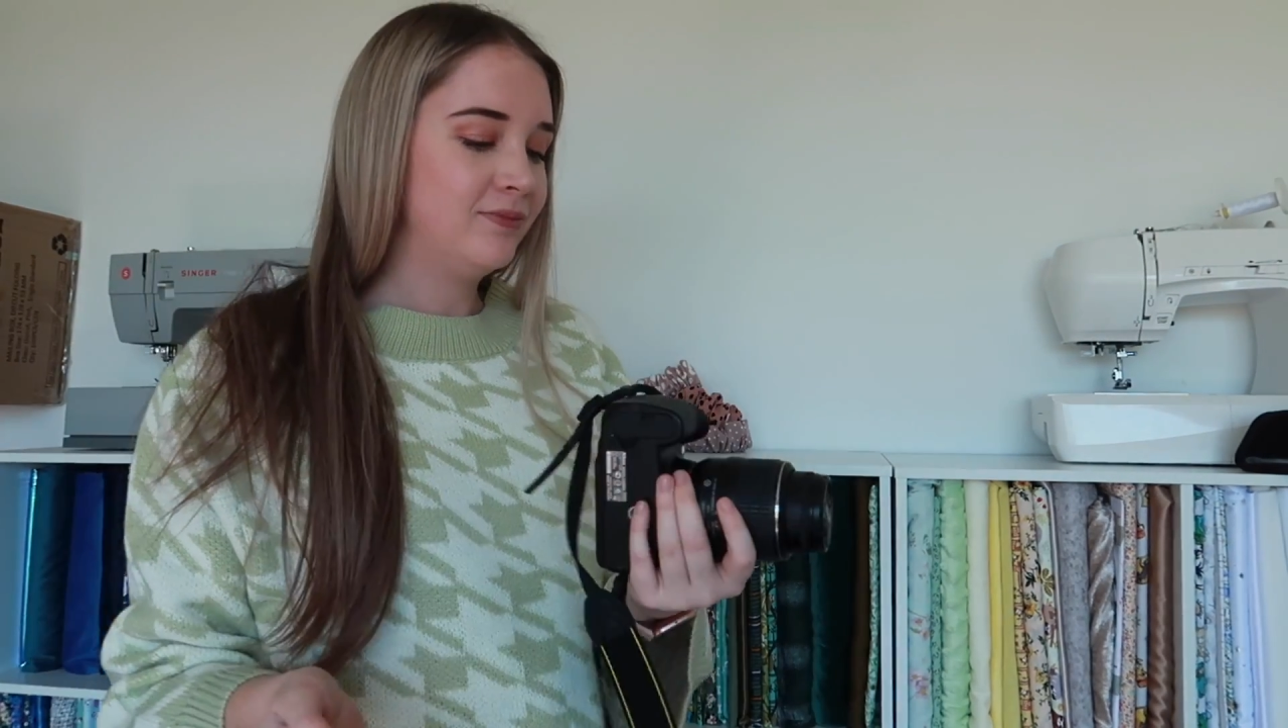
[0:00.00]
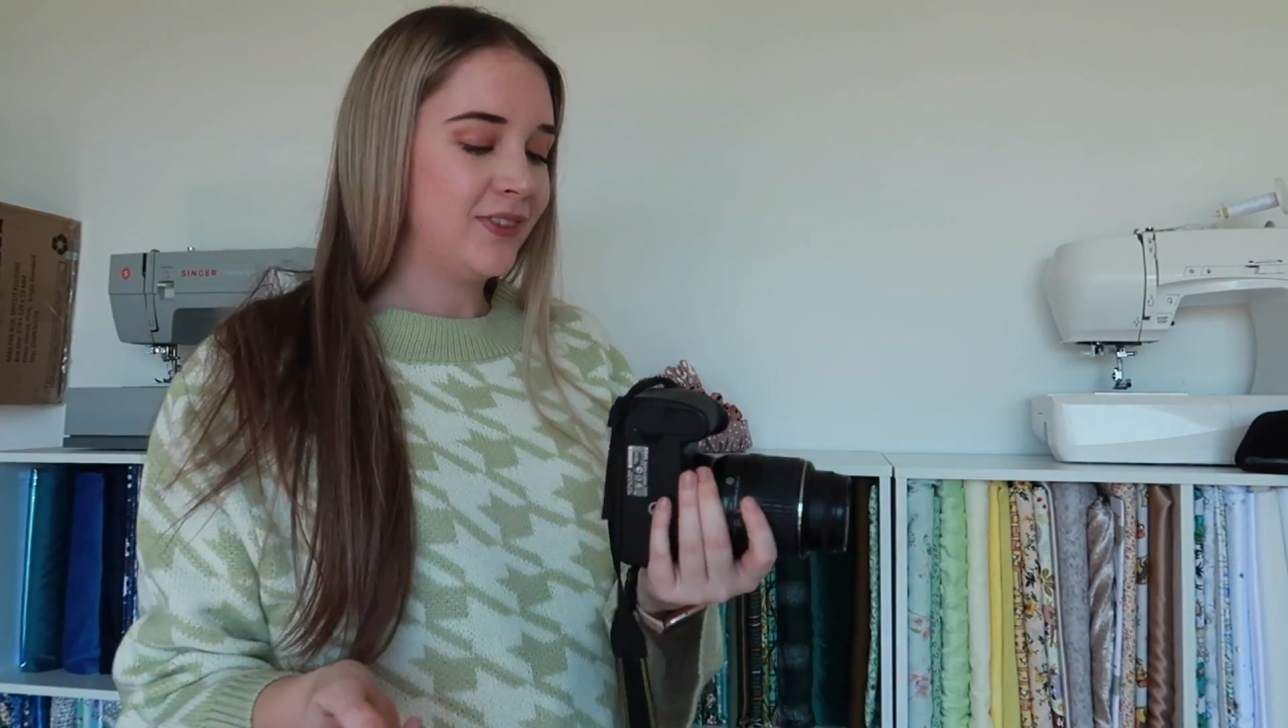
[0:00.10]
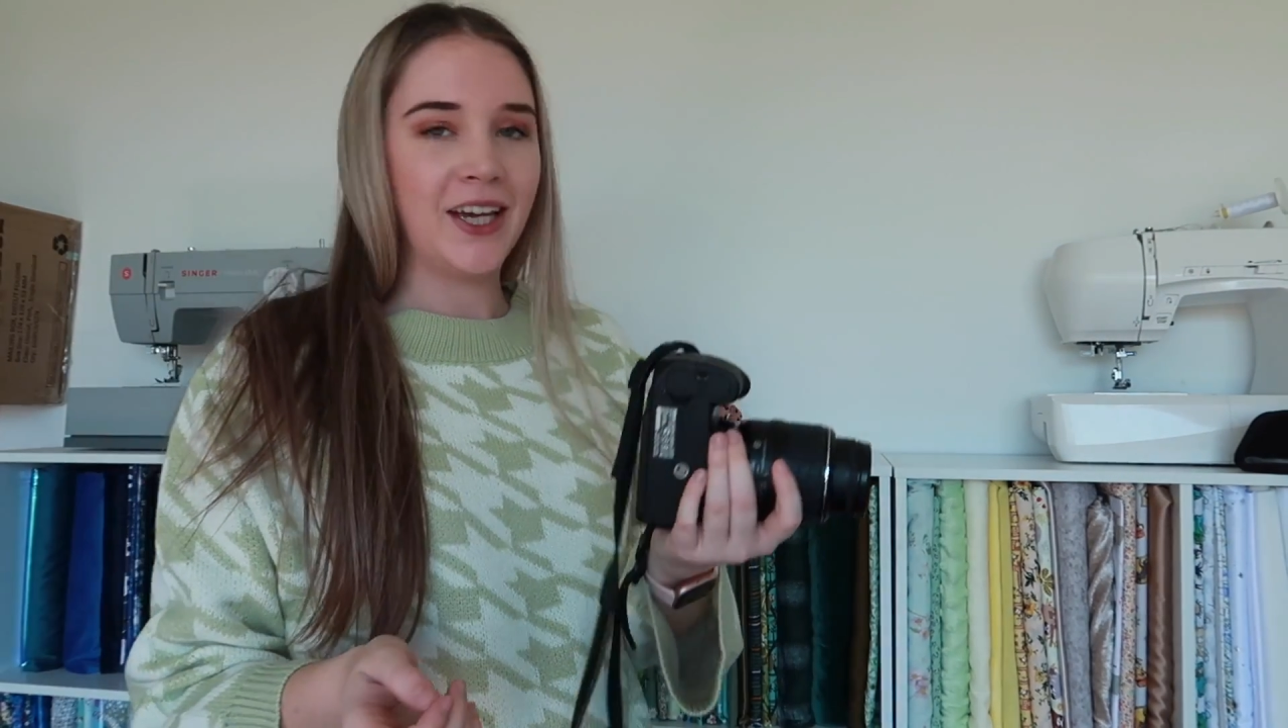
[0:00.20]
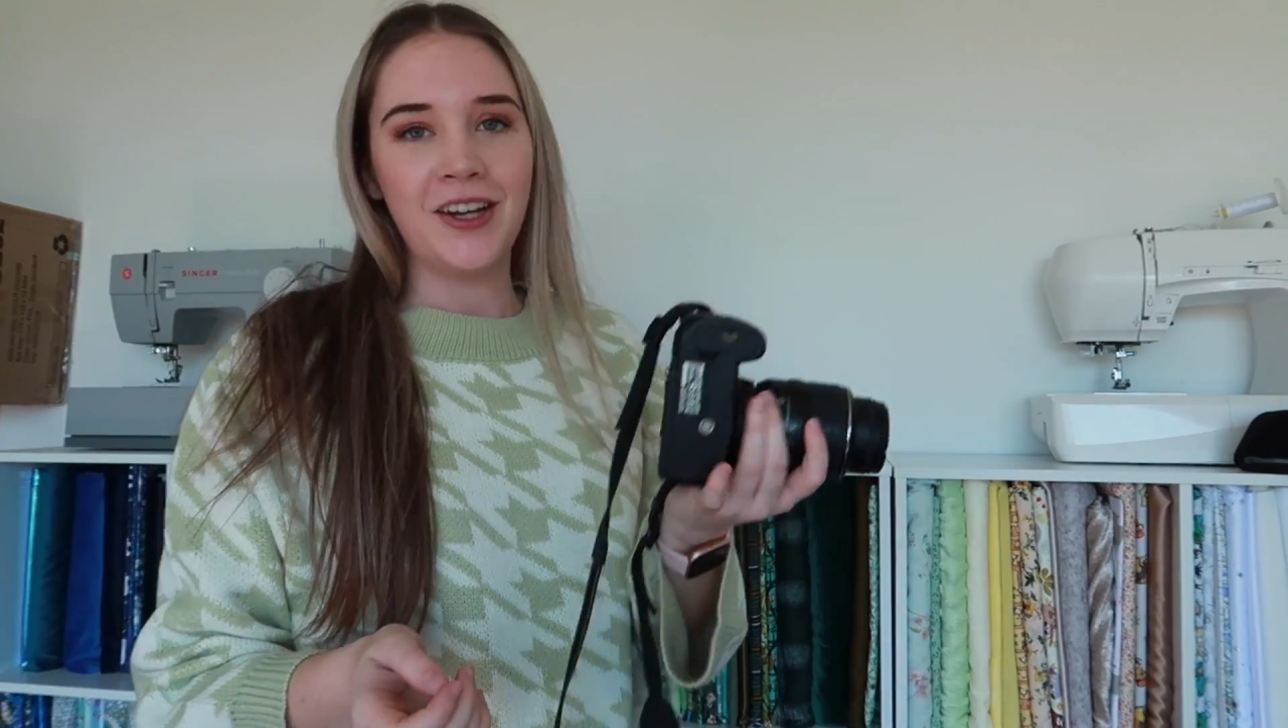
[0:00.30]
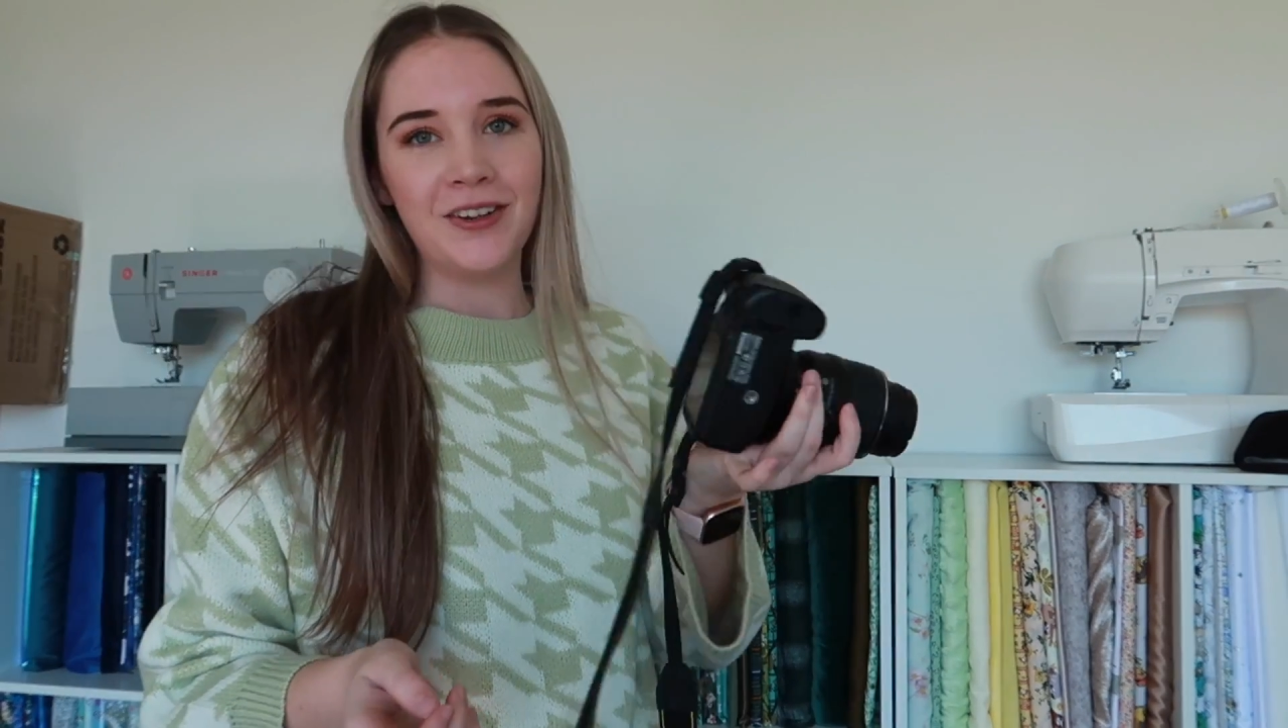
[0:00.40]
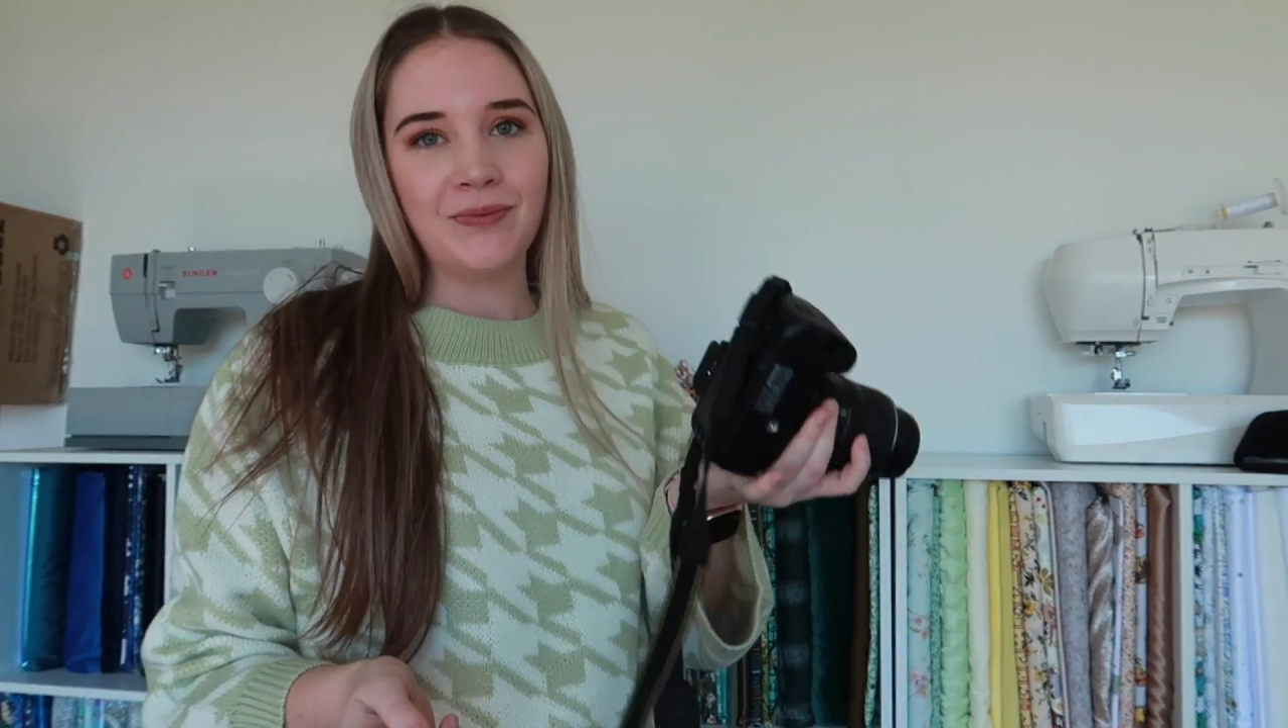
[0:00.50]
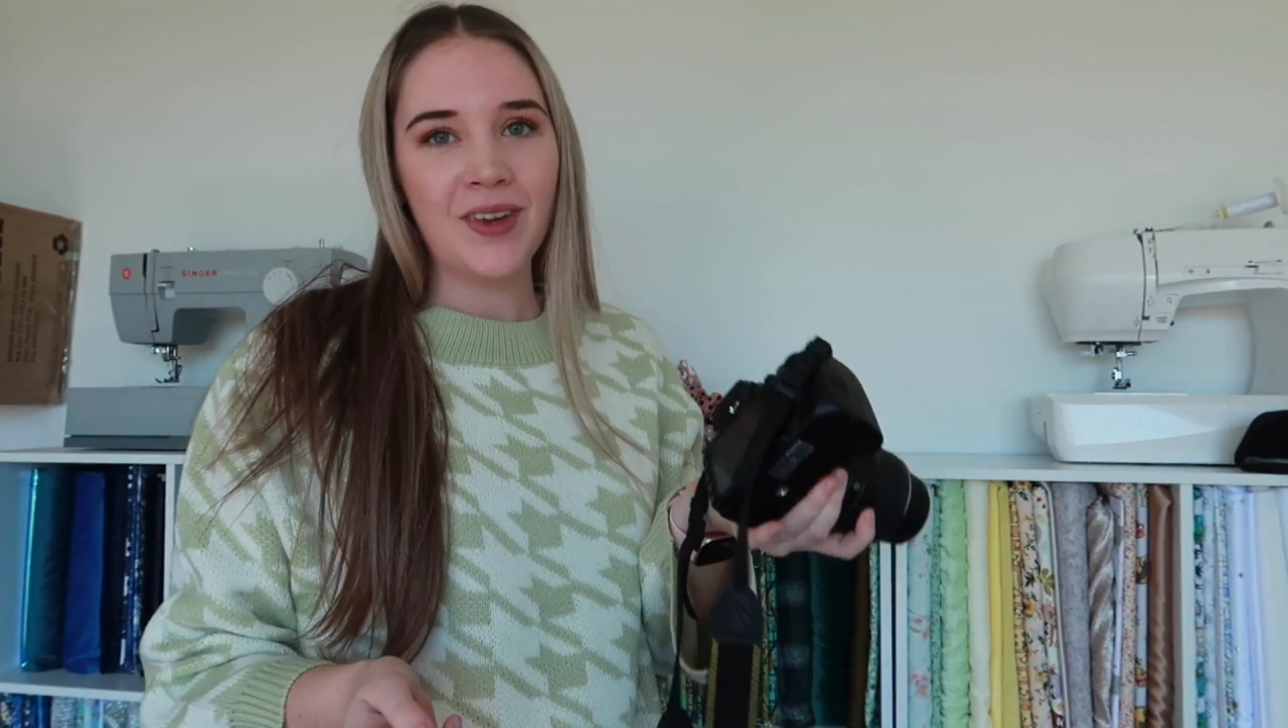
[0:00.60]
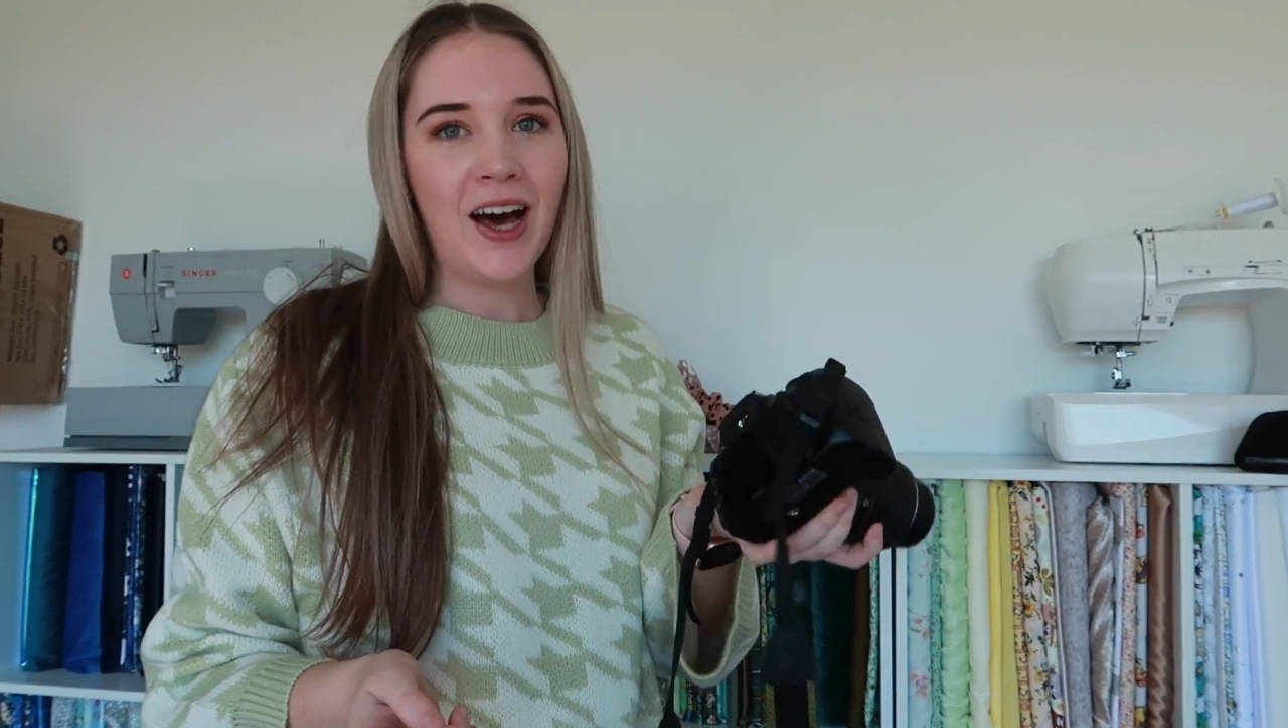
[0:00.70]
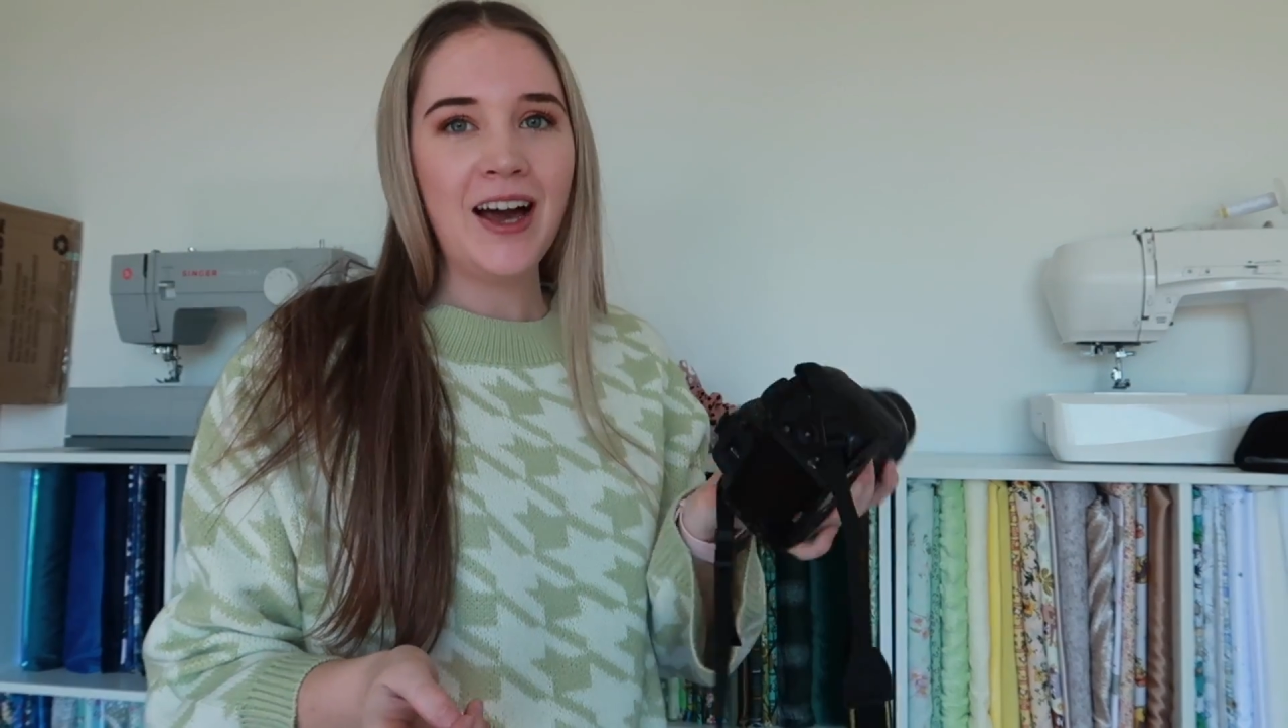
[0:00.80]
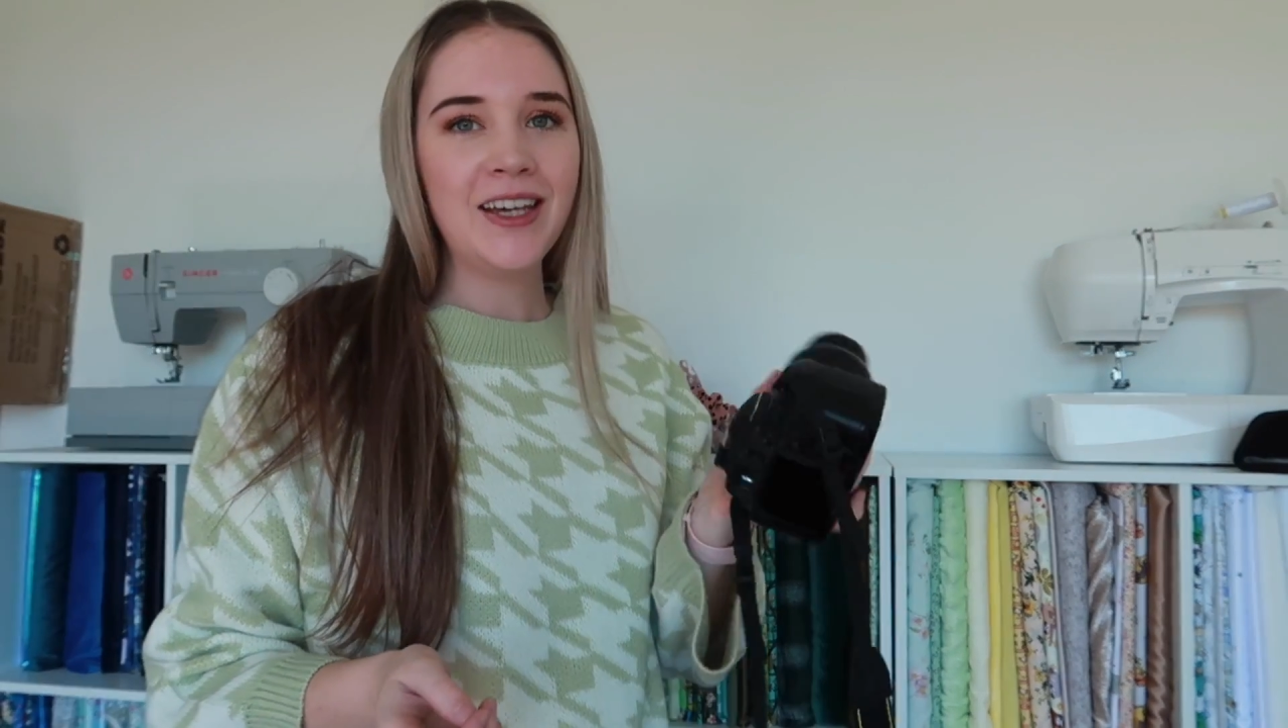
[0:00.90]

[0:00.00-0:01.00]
Yeah, no, I